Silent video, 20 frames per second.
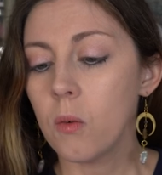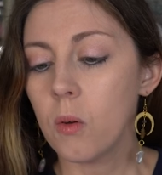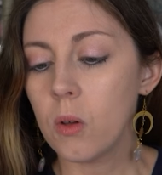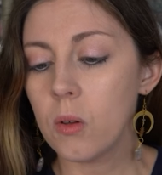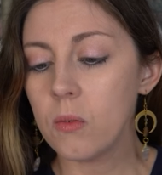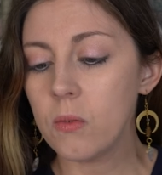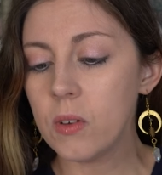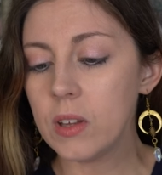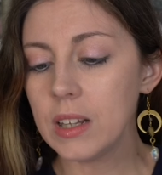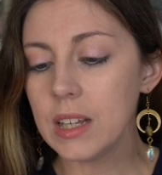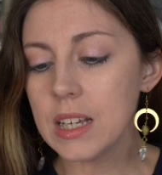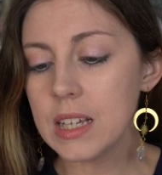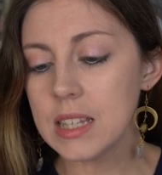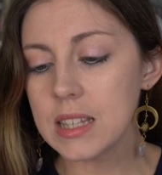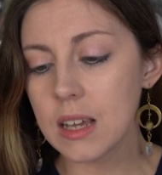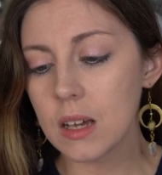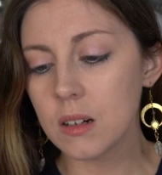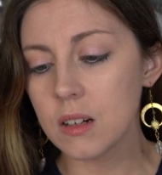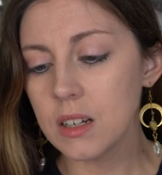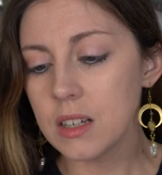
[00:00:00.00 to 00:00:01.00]
Villa
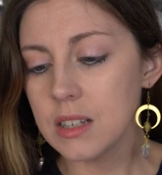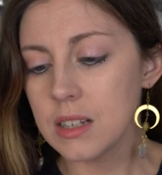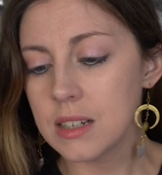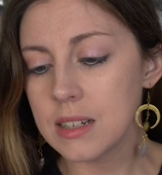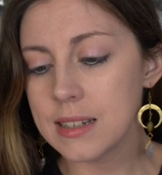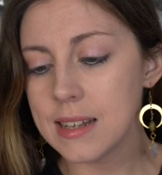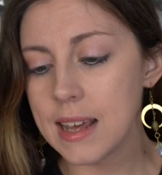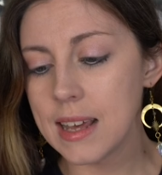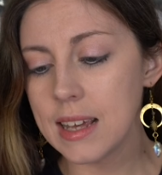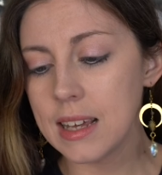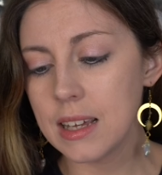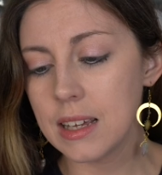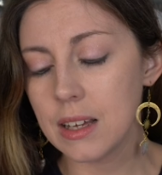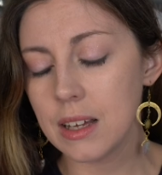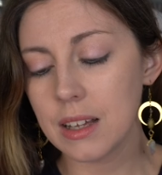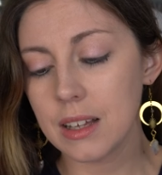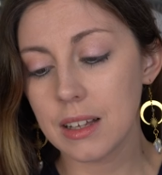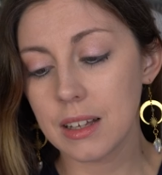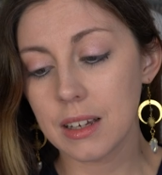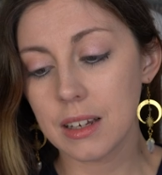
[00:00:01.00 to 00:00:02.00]
Sara
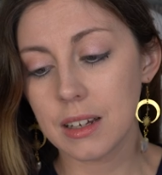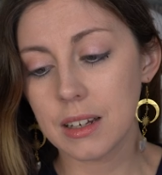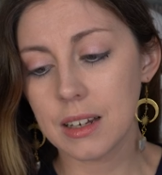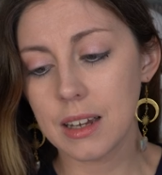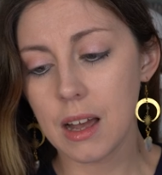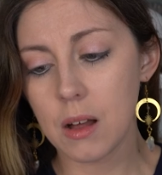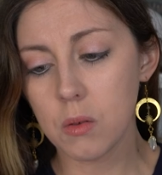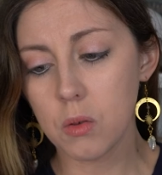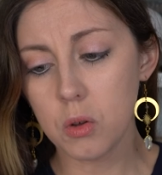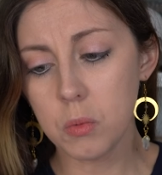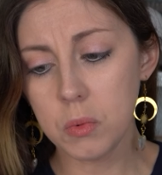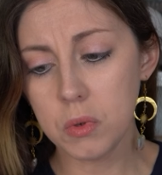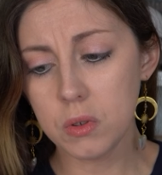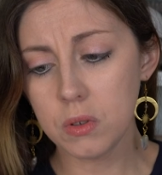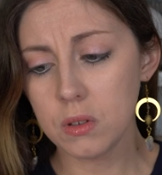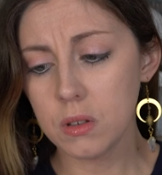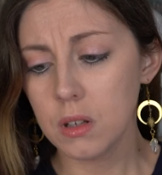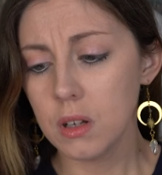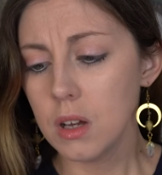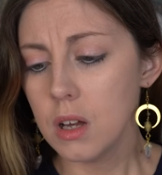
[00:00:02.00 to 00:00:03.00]
de
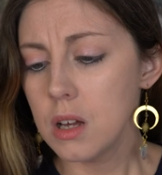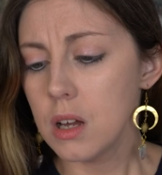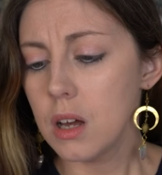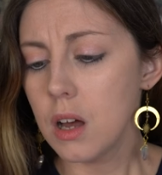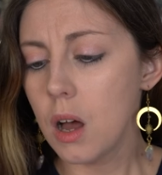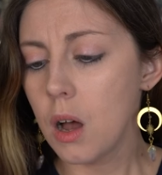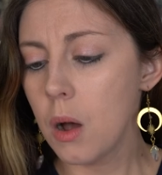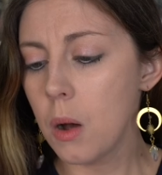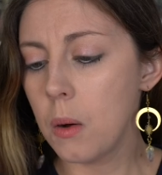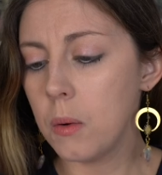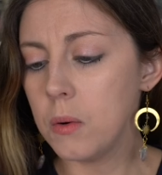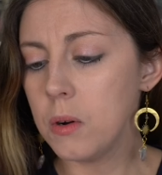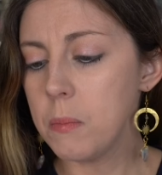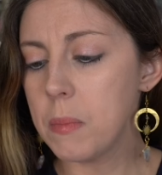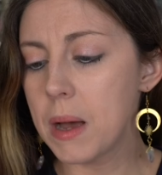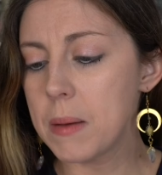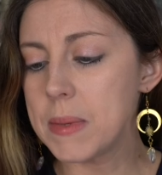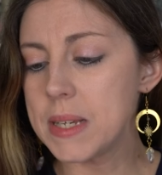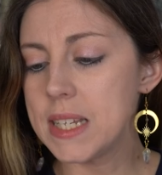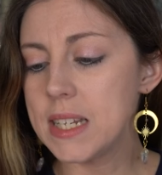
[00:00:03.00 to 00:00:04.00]
Calcomel, owned
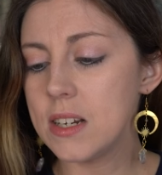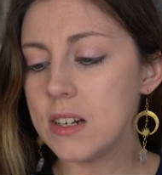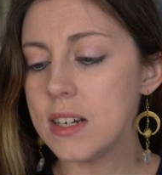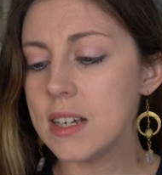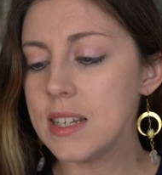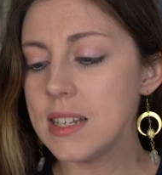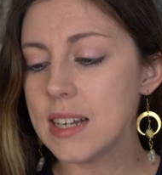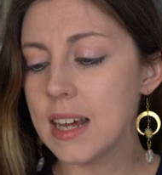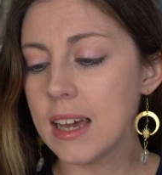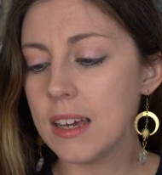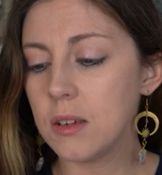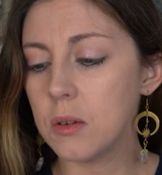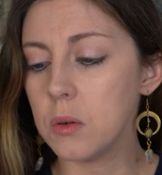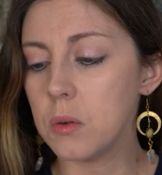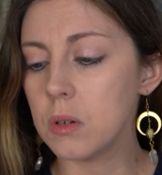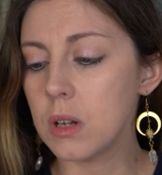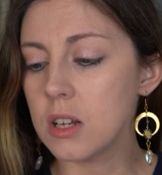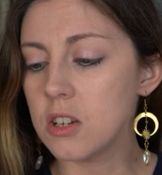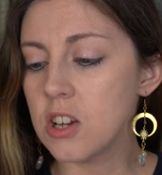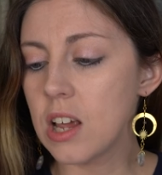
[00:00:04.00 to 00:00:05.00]
by mysterious
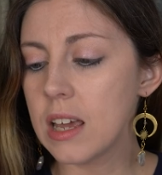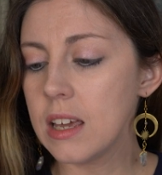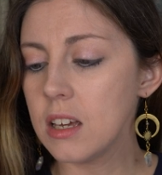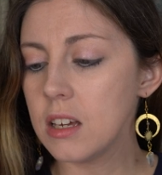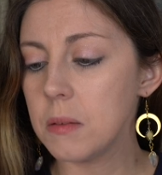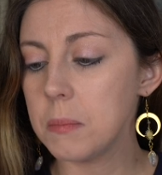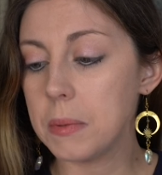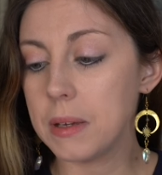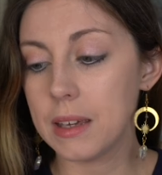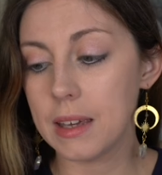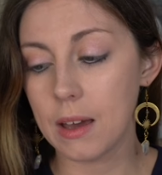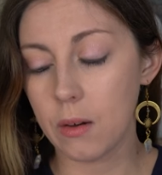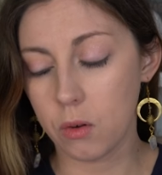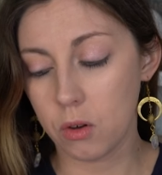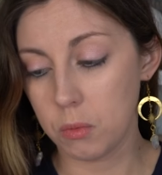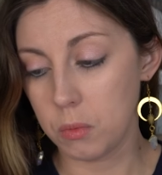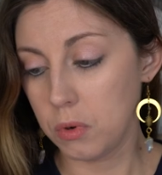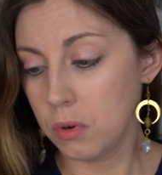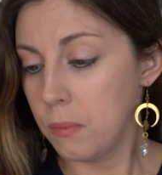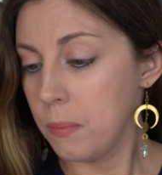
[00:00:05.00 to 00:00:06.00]
tycoon Jacob
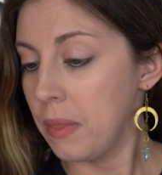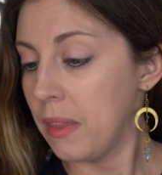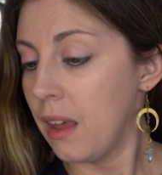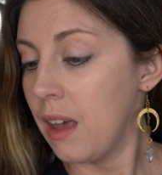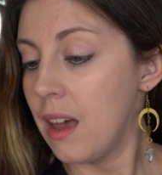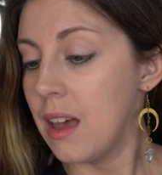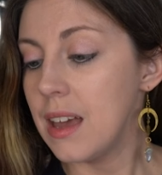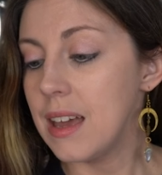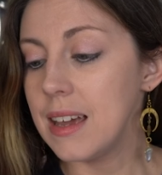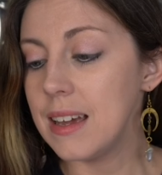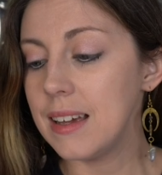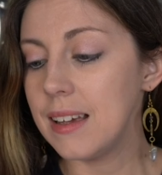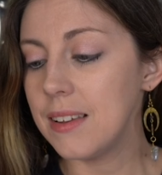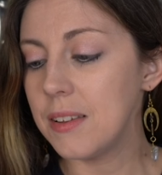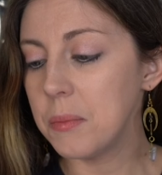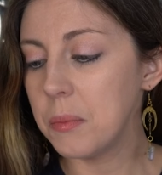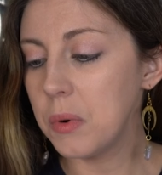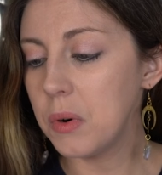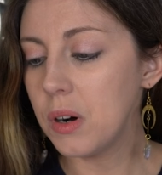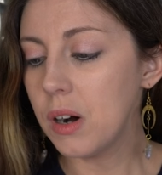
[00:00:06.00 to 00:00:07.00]
Calcomel,
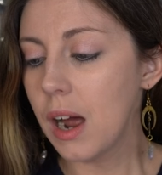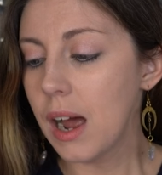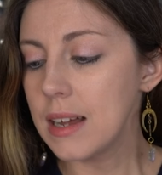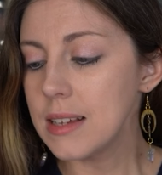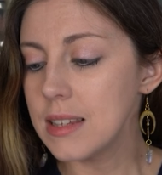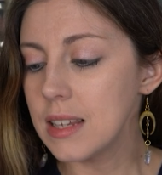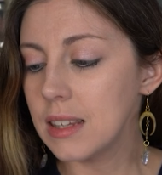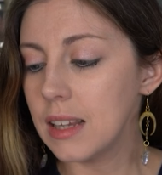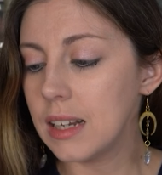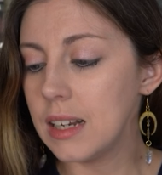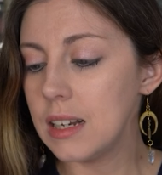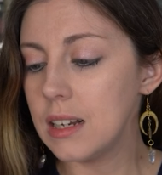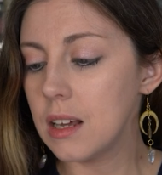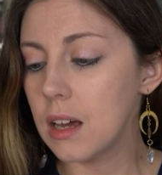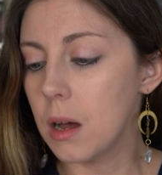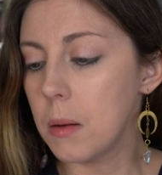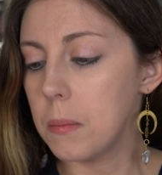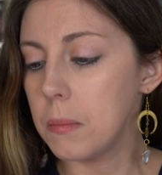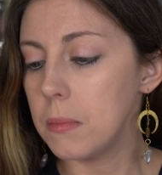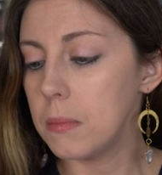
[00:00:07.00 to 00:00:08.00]
is more isolated
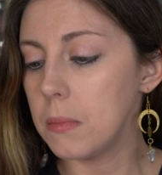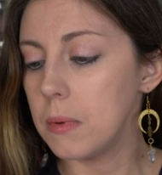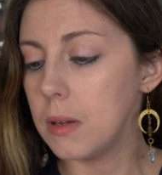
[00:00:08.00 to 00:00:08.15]
compound